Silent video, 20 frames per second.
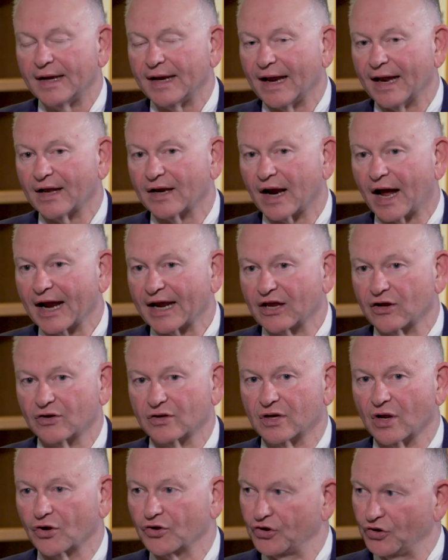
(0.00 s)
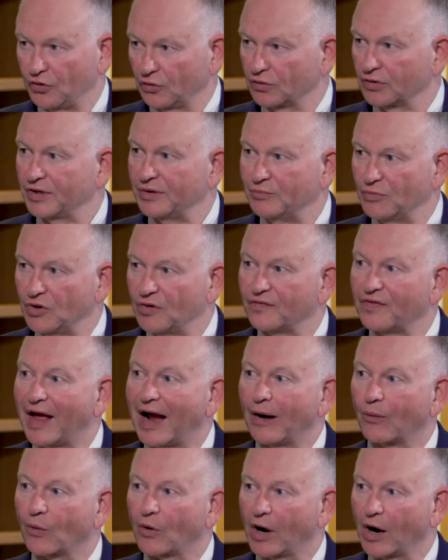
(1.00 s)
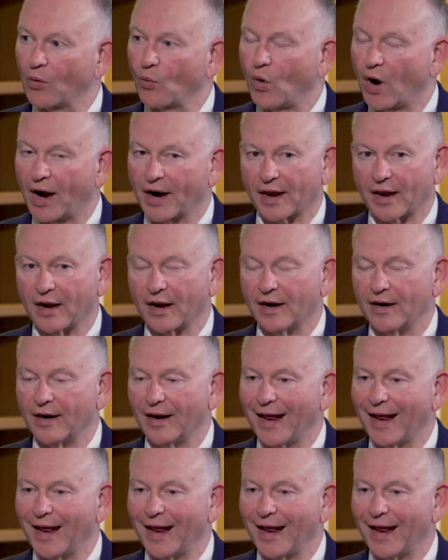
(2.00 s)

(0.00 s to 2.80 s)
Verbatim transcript: And I could acutely move that where I wanted it.